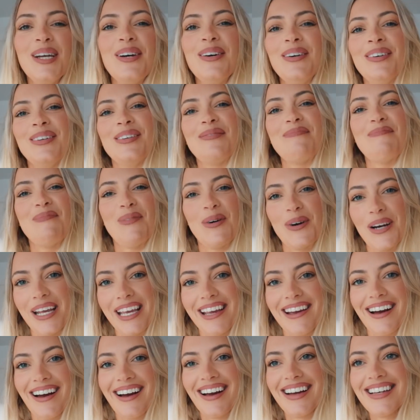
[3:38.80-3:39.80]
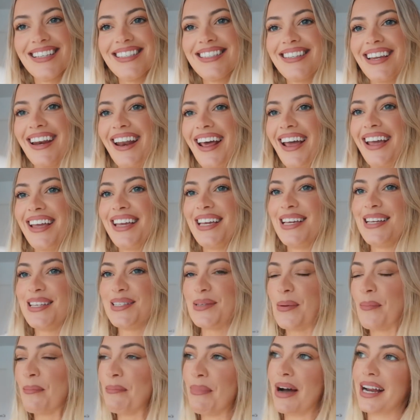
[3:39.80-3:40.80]
Good morning guys, today
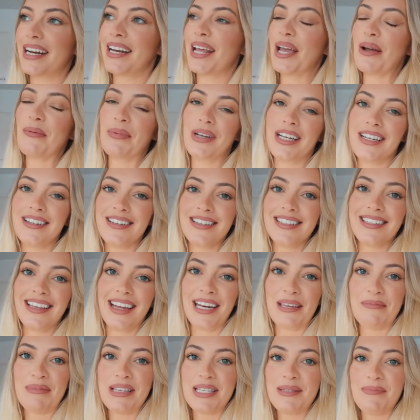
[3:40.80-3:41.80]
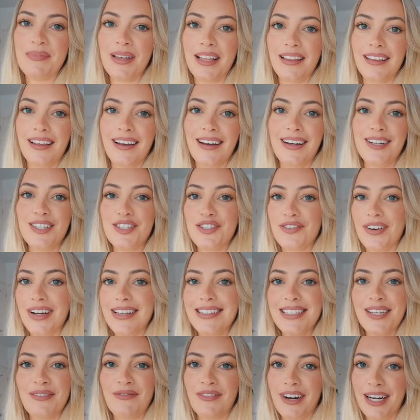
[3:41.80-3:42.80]
is Monday. We are just getting Miss Miller
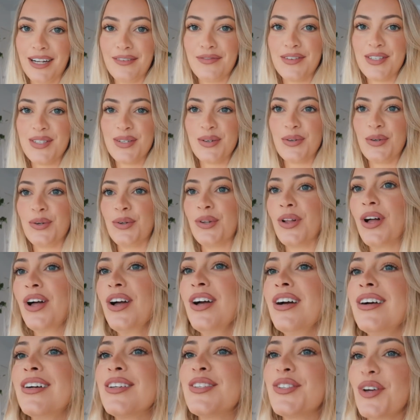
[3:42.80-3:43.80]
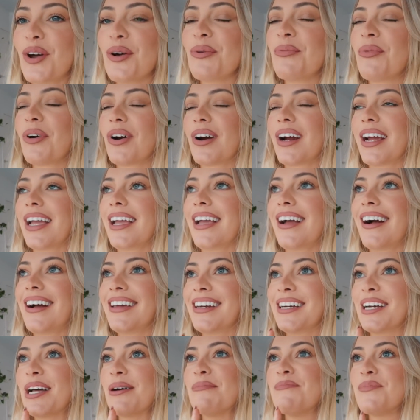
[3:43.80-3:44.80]
dressed and ready for school. Don't worry, I
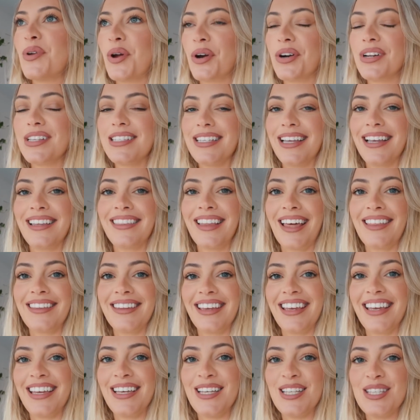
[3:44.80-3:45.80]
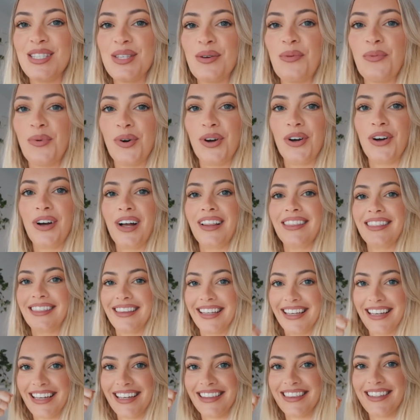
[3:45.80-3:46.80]
ended up noticing that the kids were
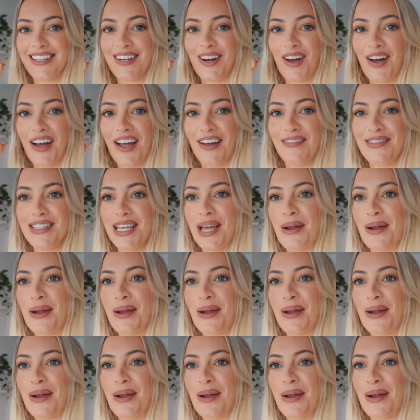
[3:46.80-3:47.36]
licking the knives